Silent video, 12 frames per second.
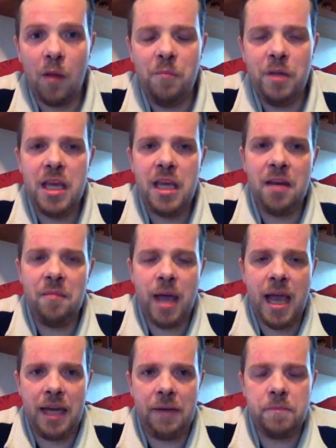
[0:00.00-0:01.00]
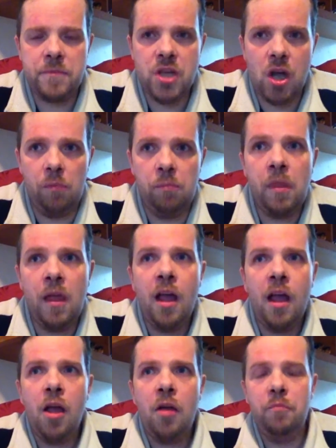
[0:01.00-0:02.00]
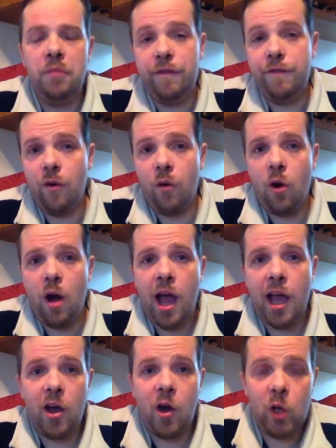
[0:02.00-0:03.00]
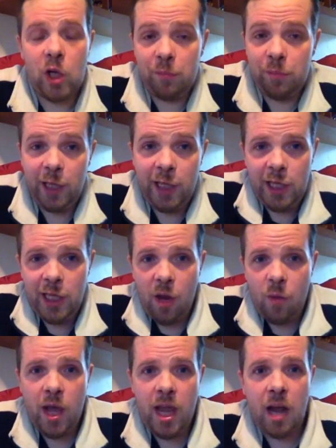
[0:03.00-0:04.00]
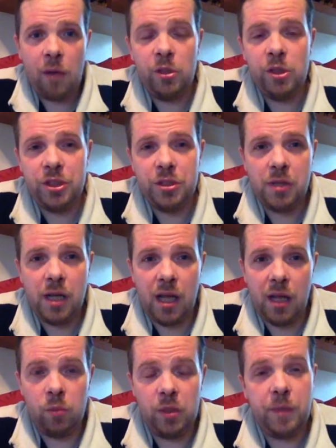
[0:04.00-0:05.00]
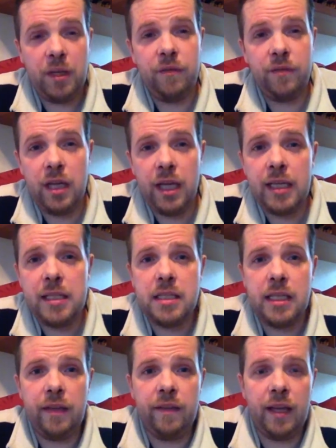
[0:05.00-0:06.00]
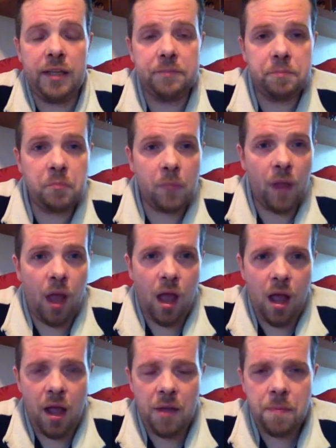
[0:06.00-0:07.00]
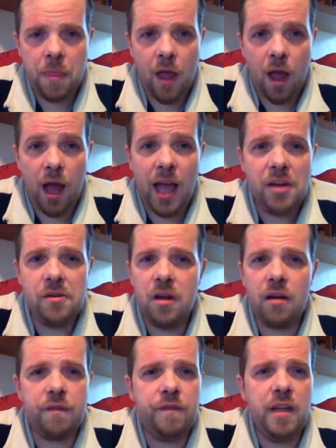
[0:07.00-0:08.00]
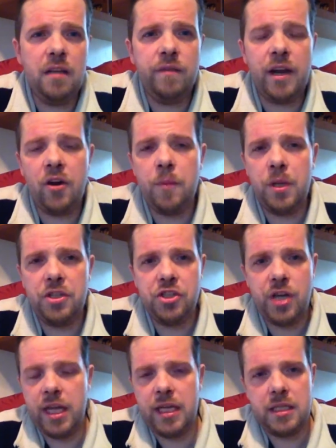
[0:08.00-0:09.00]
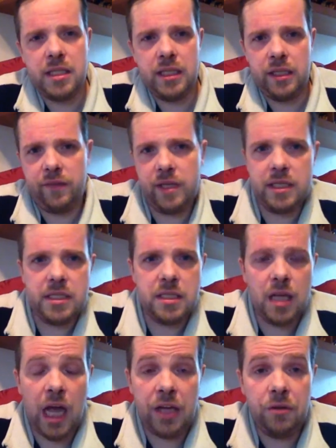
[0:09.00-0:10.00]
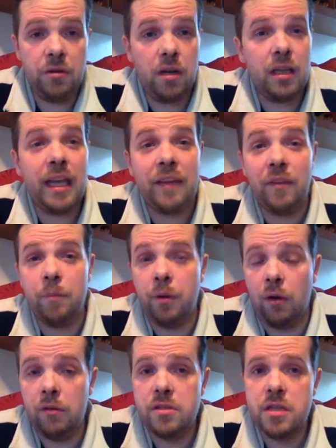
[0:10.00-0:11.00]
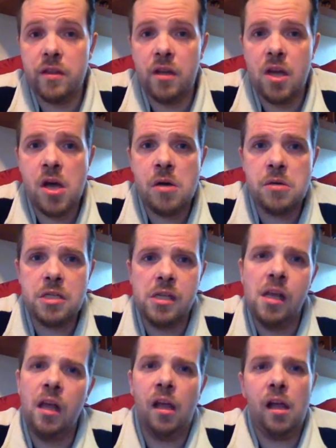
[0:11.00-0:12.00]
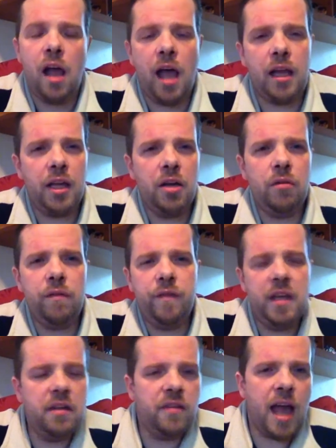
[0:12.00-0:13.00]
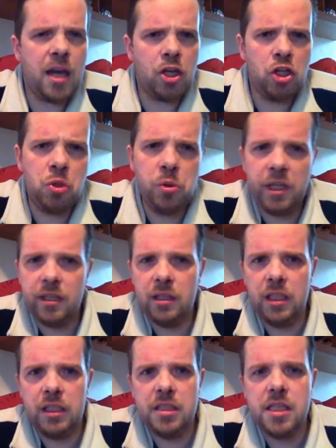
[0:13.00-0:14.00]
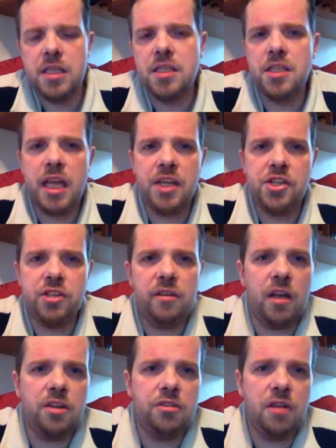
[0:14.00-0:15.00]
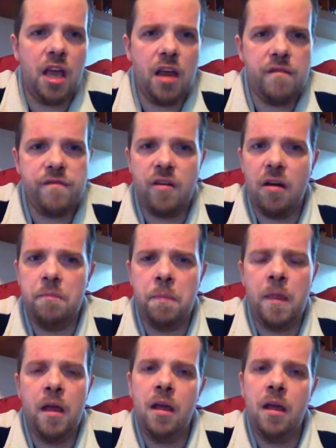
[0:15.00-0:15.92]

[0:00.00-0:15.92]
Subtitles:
being in pain. So, before I go completely away, I will do a wee bit of the nicotine thing. I do not feel very much nicotine in this. I do not get the pulse in the nose, and I don't feel that quickening sensation that you get from